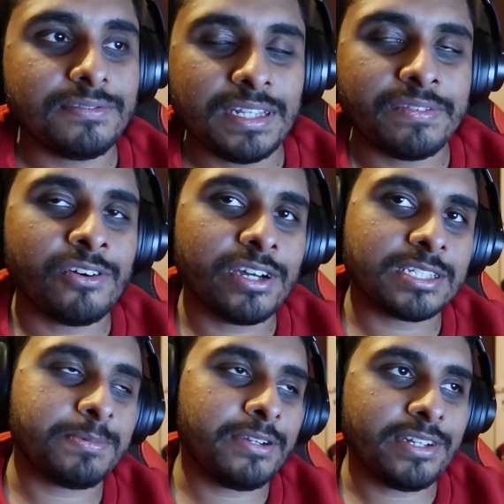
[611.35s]
they've got
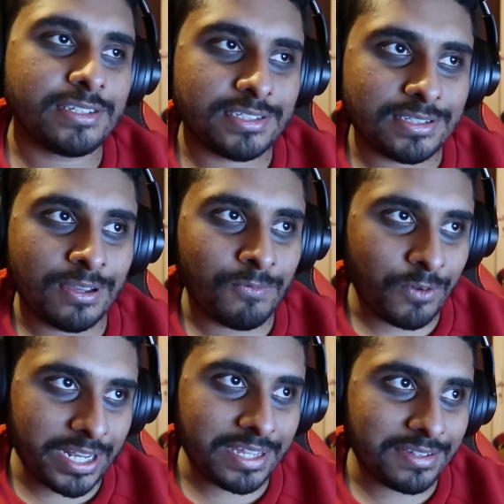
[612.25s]
experience of
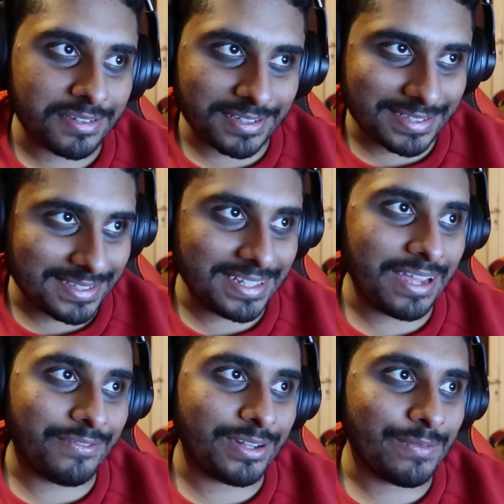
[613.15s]
winning the
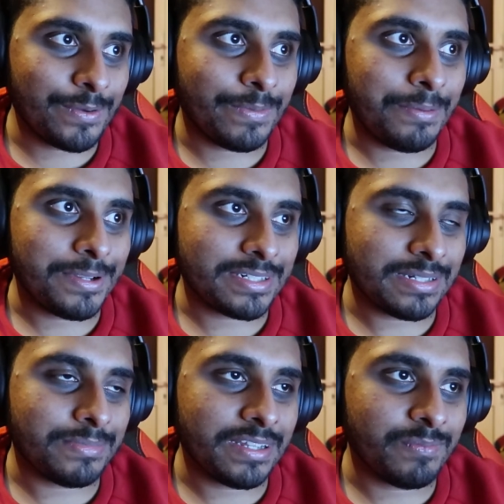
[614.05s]
AFLW
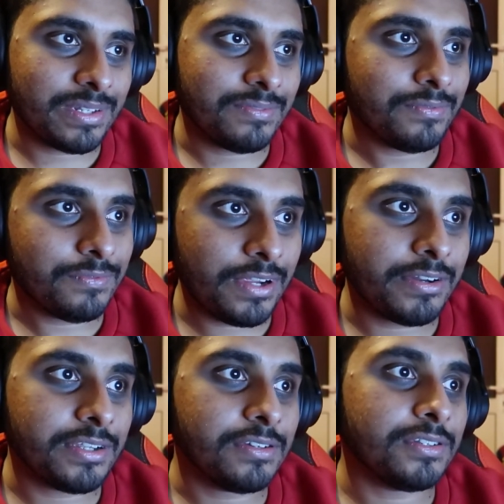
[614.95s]
Premiership. They've been
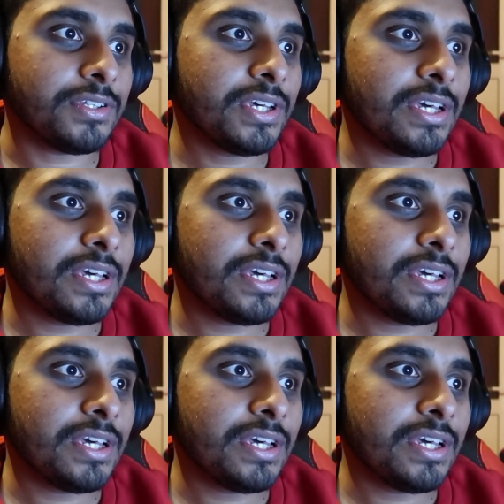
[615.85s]
very good.